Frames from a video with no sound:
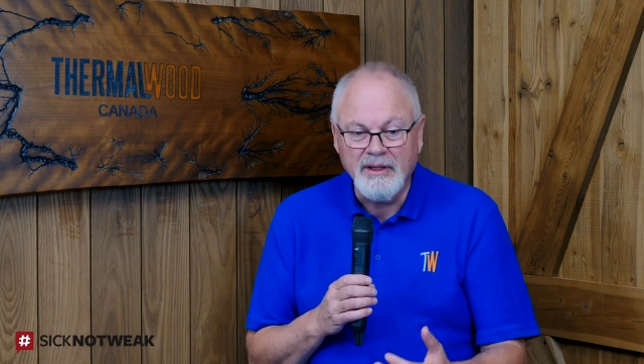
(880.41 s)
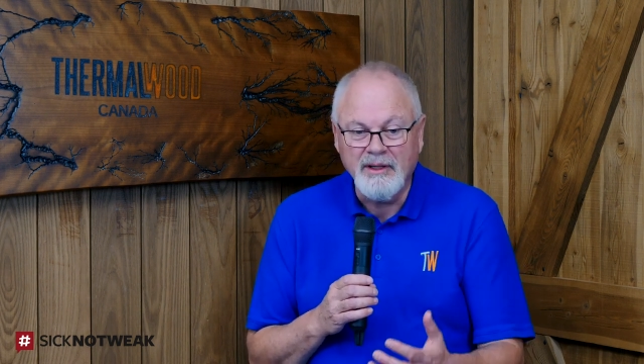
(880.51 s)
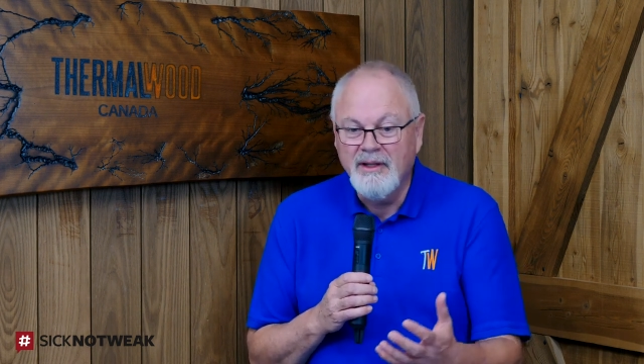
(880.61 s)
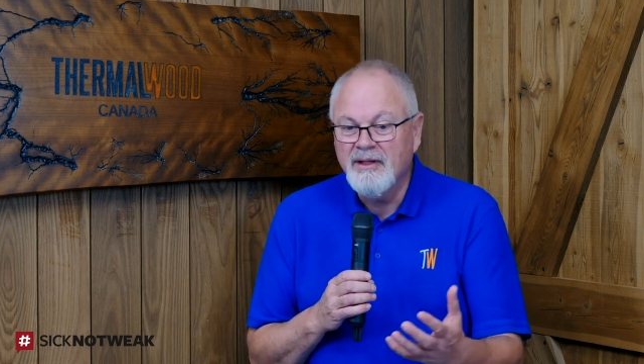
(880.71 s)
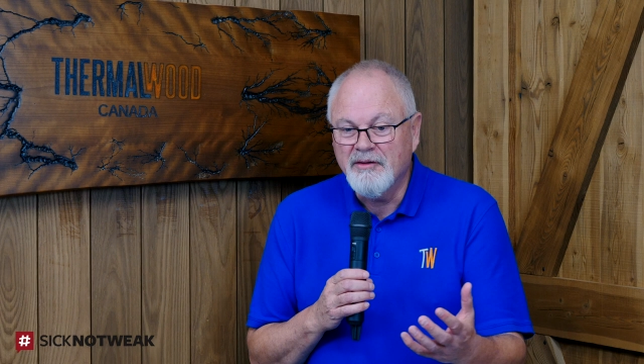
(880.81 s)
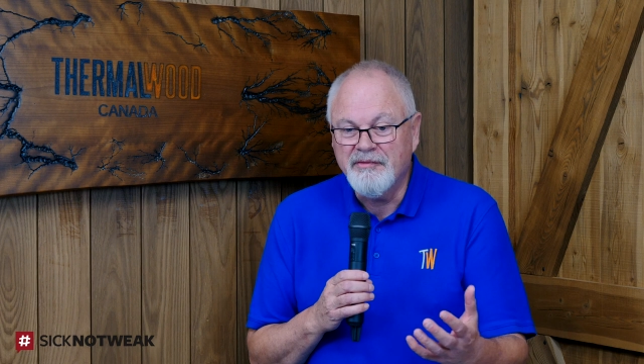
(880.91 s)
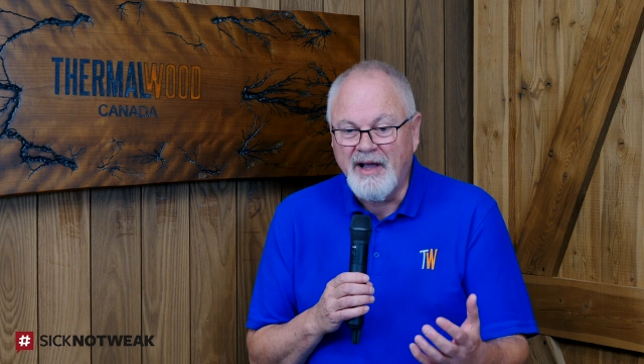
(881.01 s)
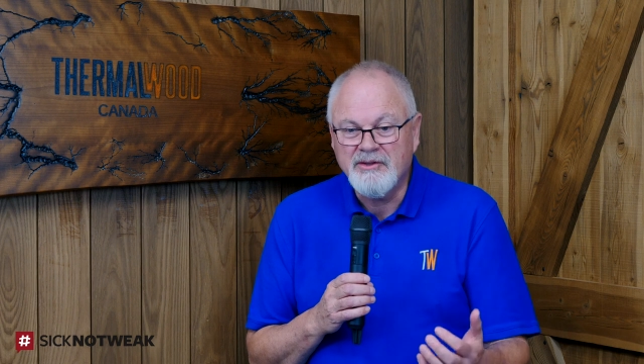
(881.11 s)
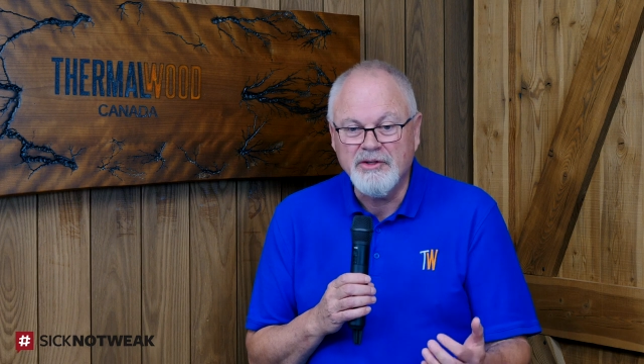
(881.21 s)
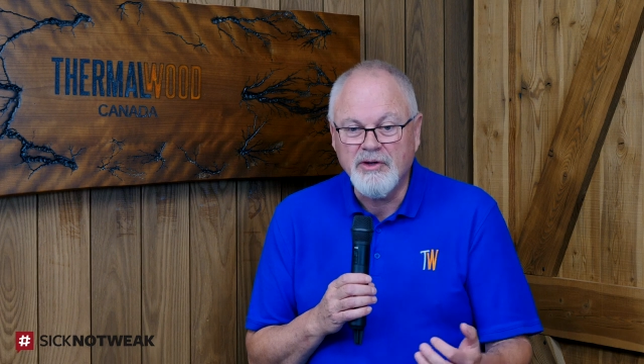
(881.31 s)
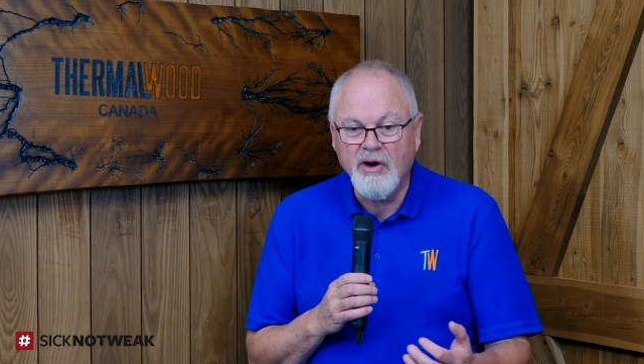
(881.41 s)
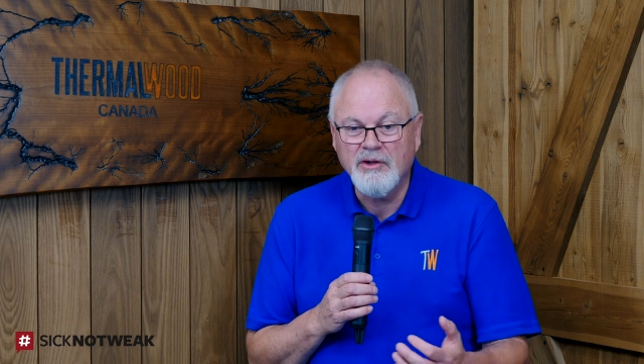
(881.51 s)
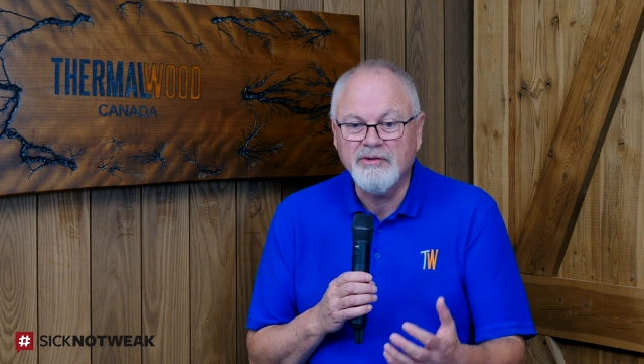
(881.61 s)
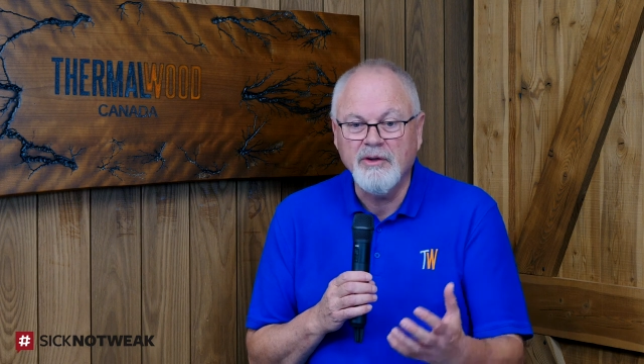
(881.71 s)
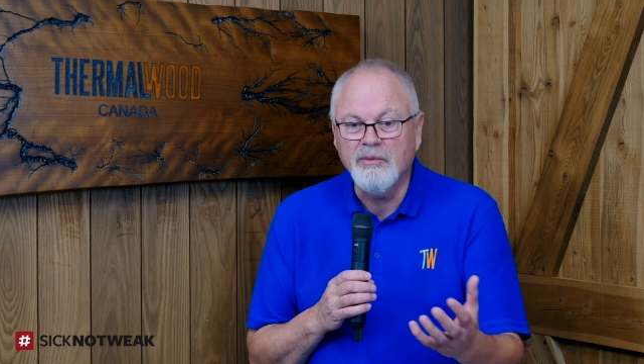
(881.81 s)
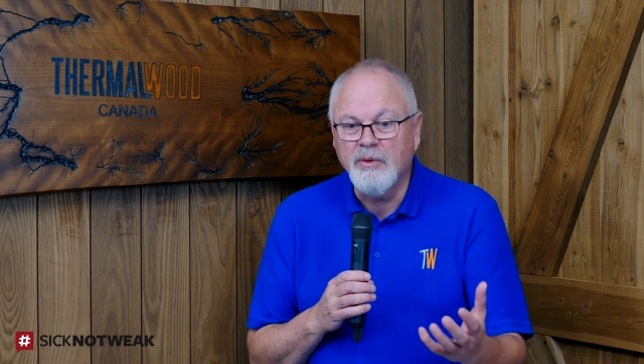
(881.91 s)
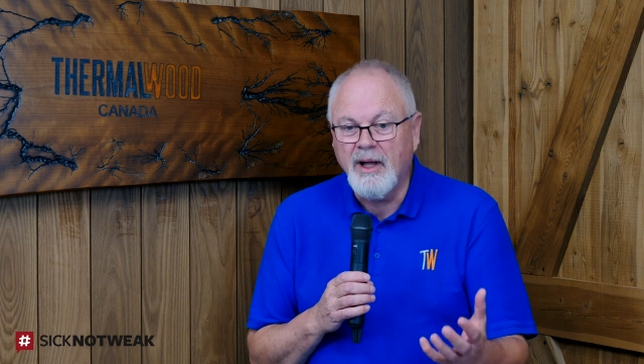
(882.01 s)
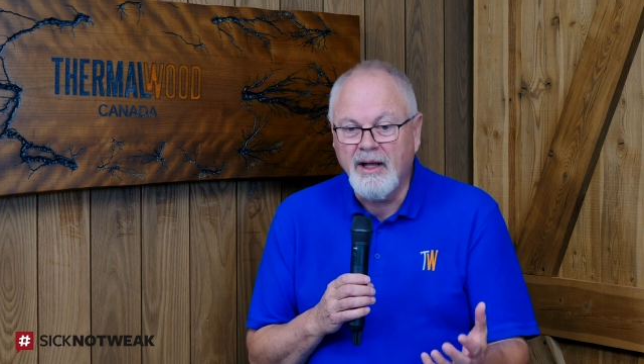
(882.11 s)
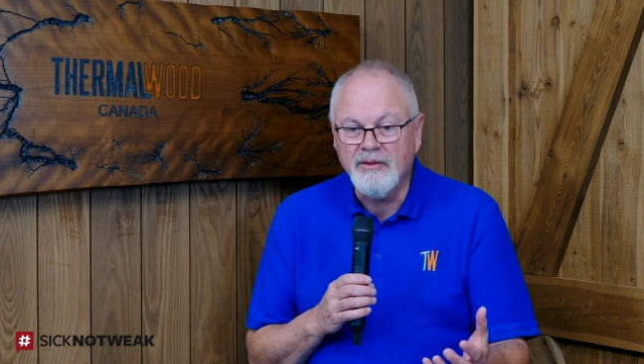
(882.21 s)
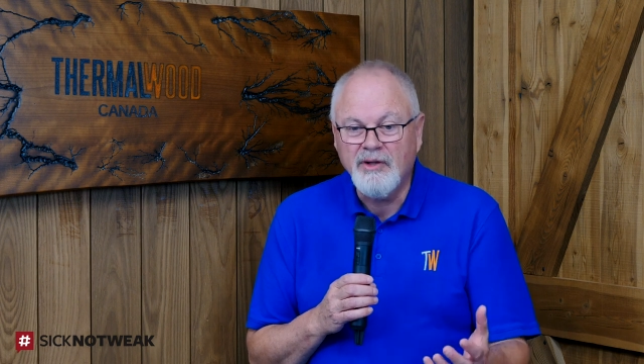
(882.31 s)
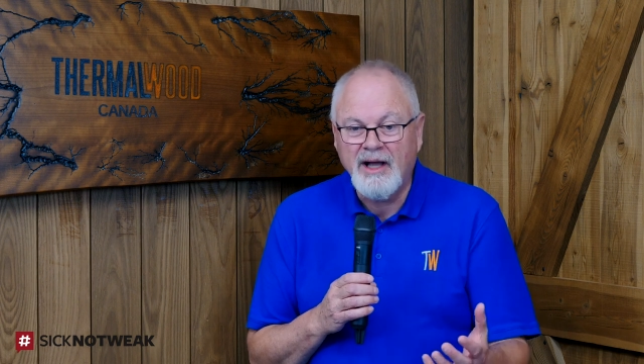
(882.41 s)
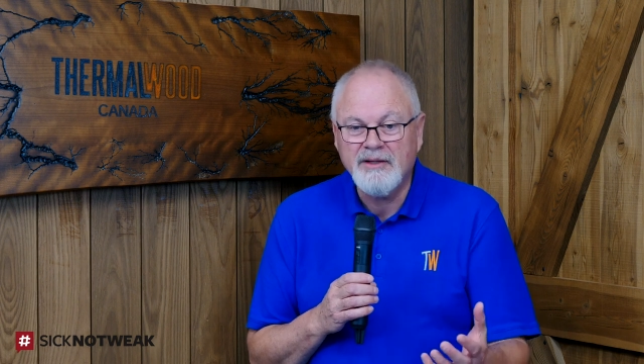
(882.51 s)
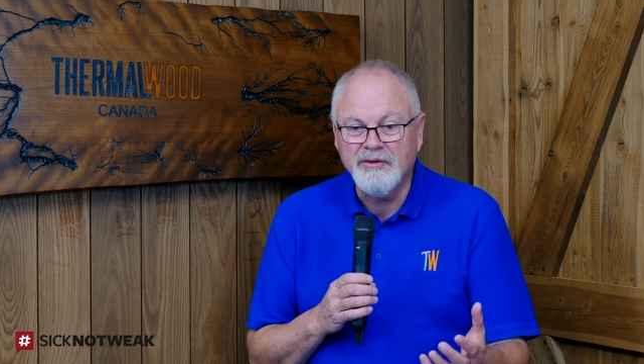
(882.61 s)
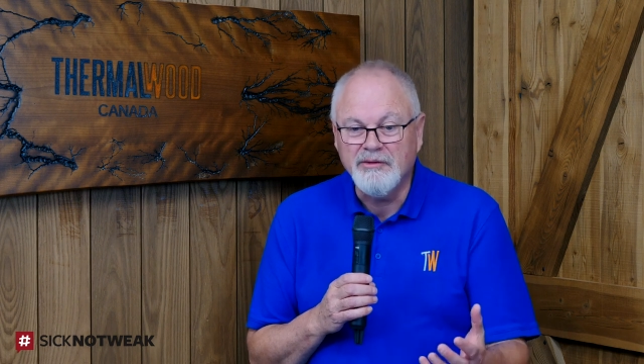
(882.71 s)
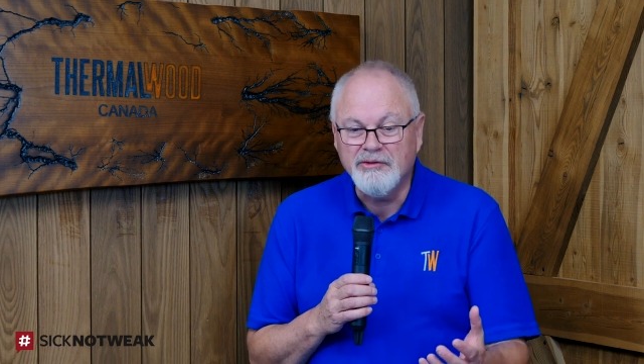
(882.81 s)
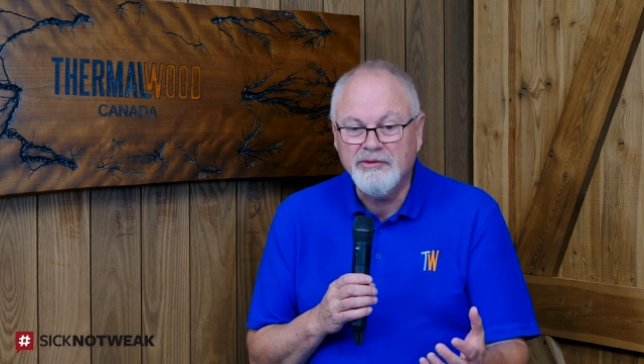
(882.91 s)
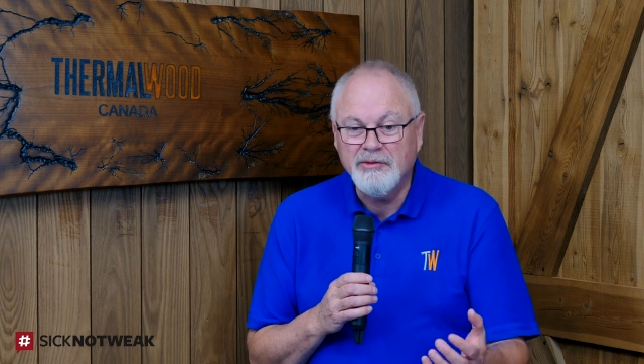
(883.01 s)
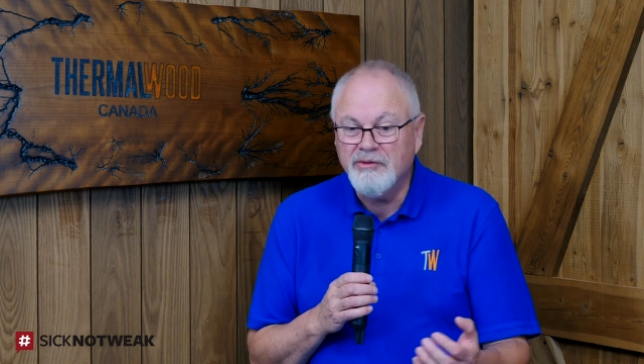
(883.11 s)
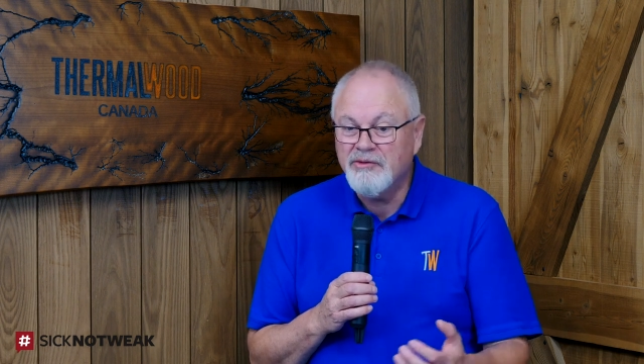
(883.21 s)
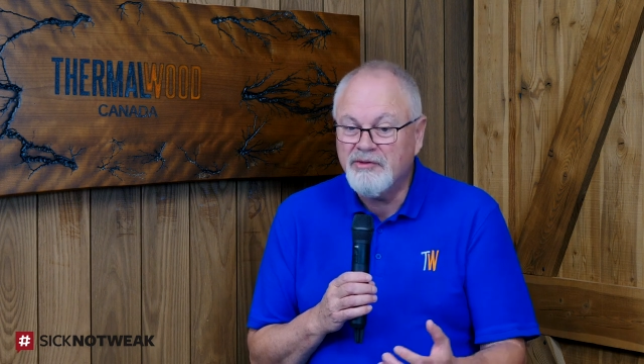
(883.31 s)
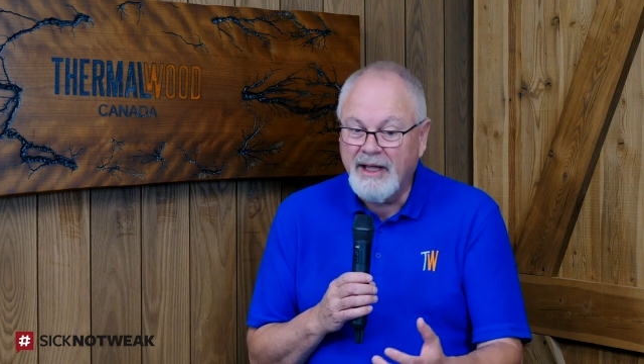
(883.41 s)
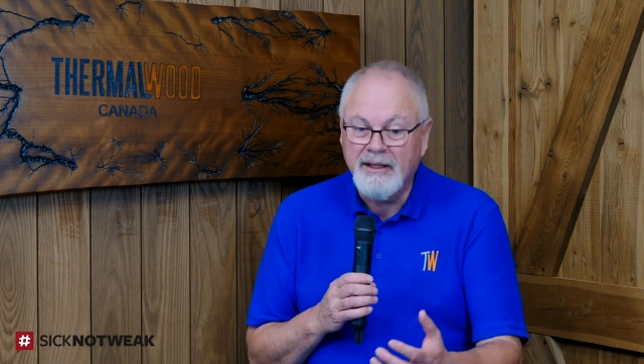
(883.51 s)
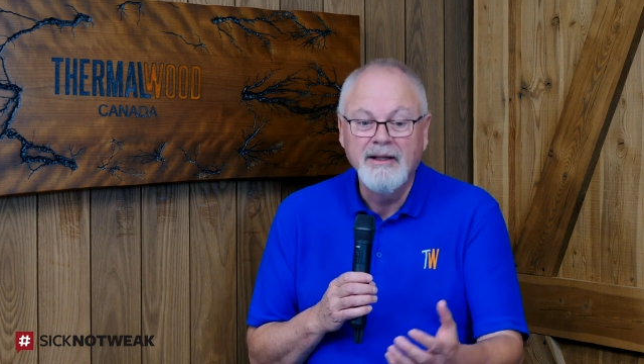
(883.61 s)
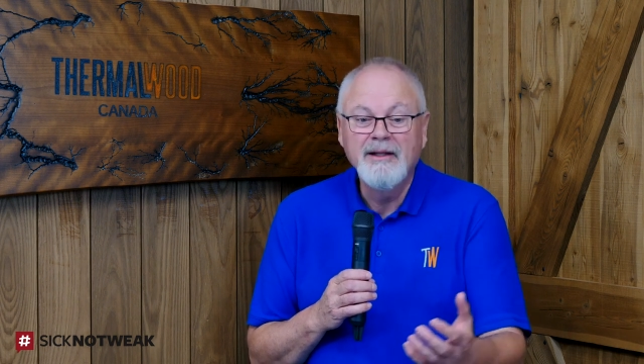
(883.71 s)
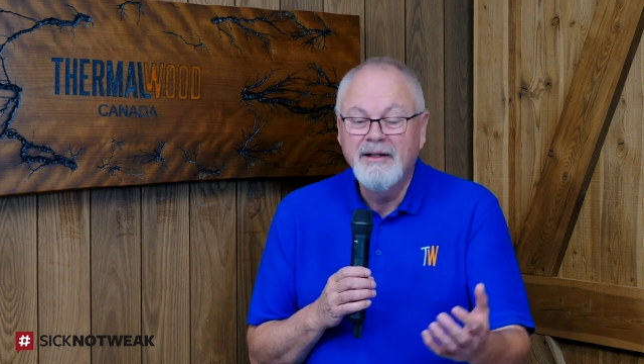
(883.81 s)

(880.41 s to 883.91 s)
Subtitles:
And the fact that you're also talking to the students that,